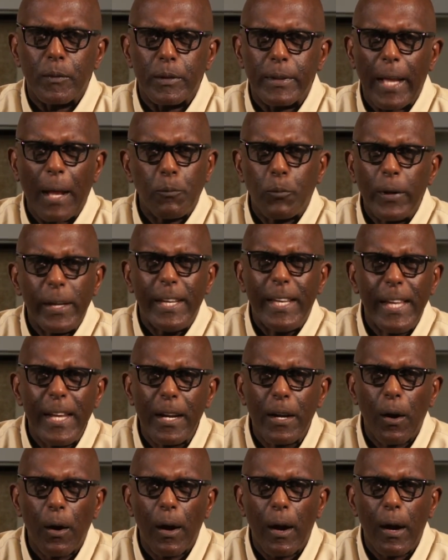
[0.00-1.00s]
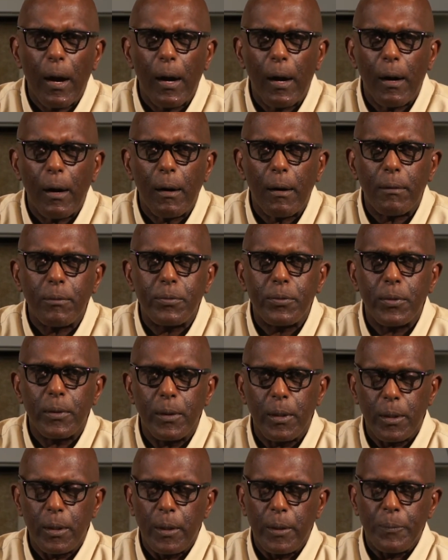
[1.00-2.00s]
that we hear of
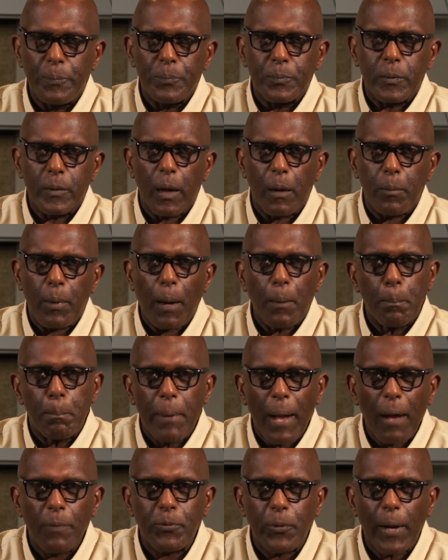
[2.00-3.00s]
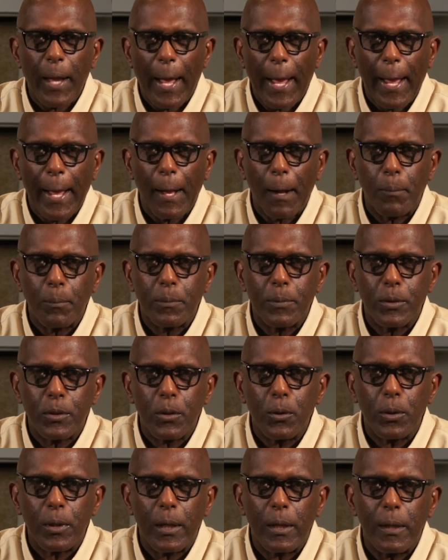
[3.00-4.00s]
about Bethlehem,
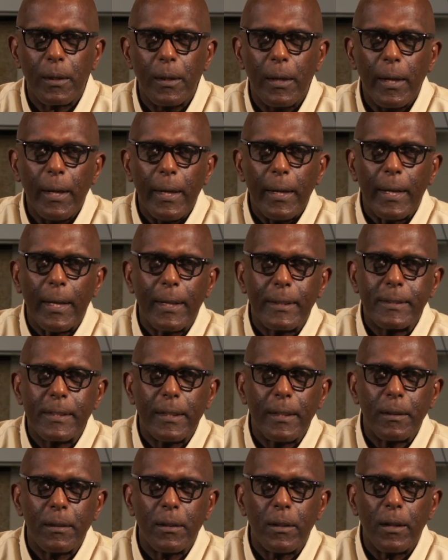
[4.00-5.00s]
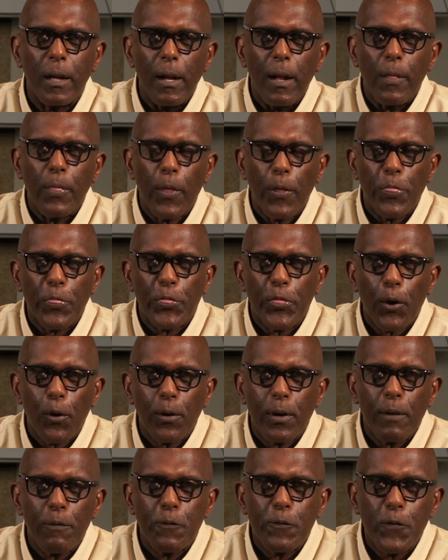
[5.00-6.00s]
Judah, is in the
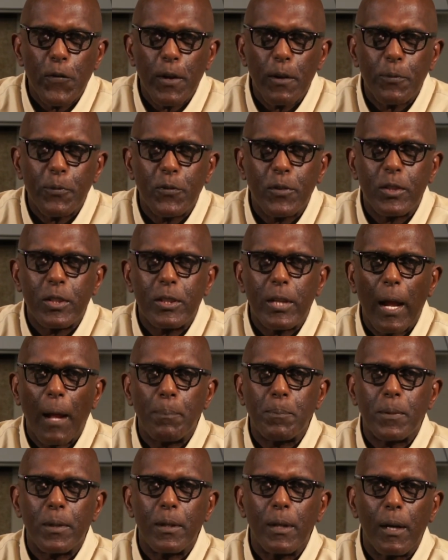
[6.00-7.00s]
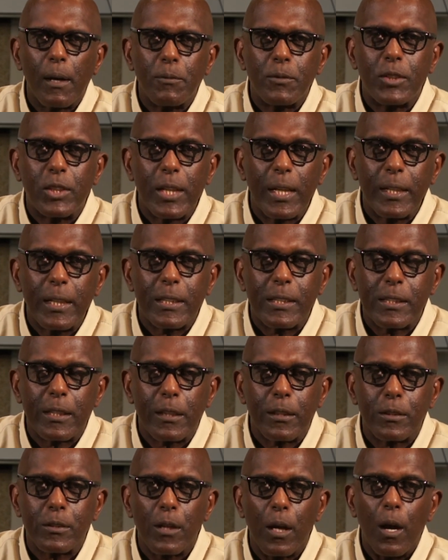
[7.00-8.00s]
35th chapter of
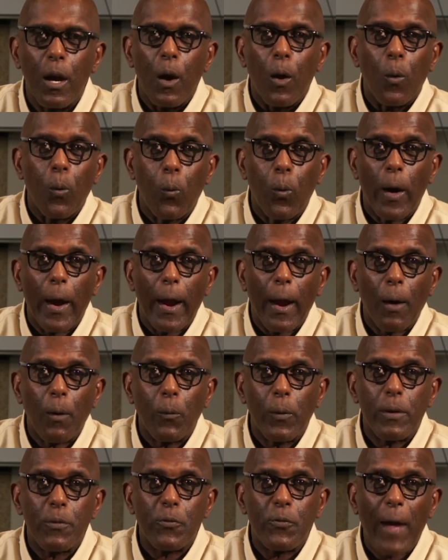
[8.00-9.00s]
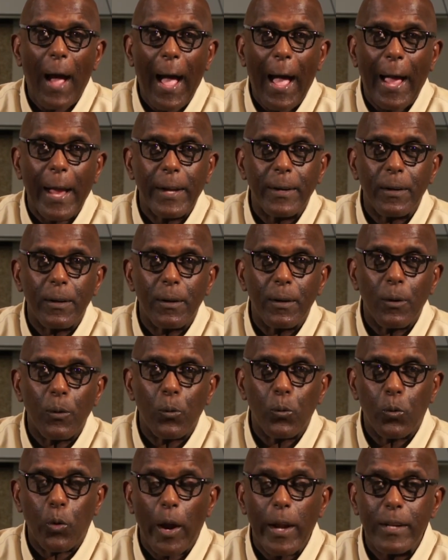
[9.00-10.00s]
Genesis, where we find
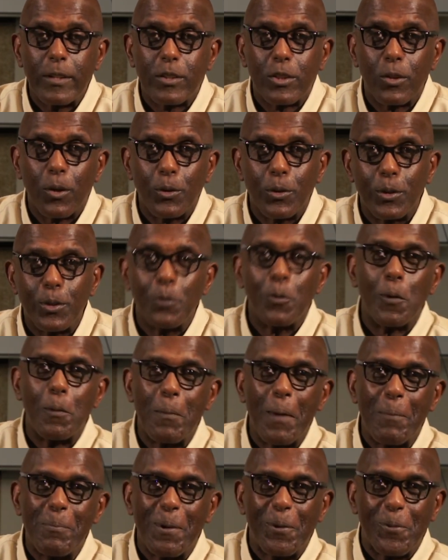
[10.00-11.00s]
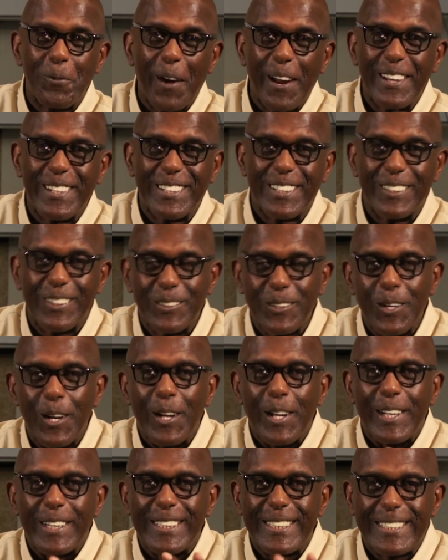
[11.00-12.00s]
Rachel. You remember Rachel,
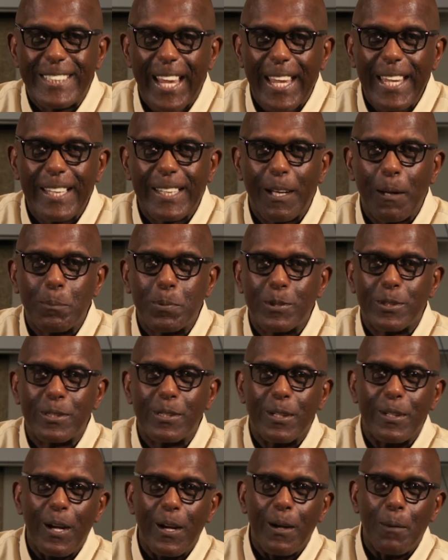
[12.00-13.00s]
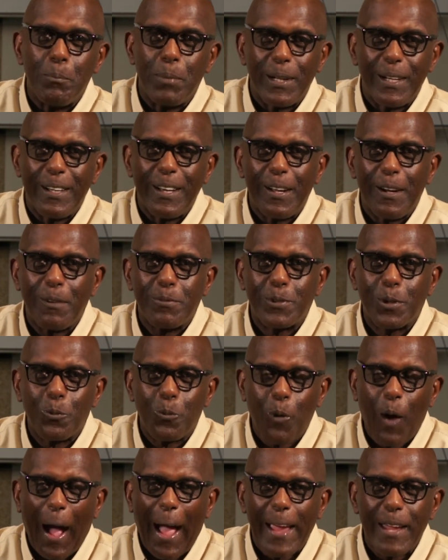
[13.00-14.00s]
Jacob's beloved
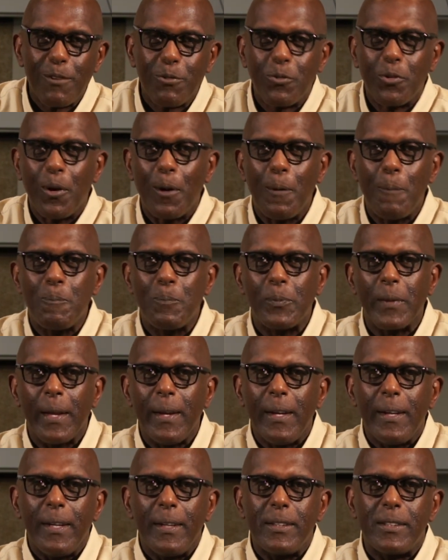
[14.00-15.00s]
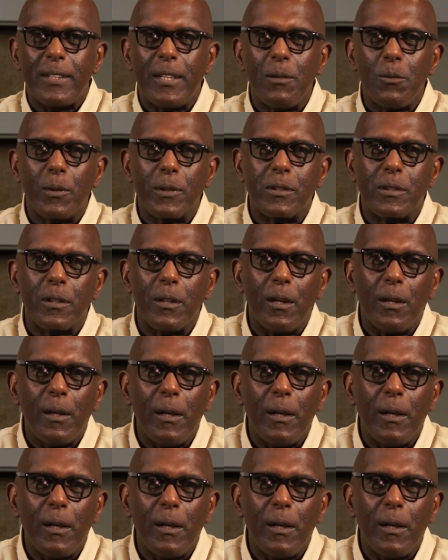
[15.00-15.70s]
wife. She was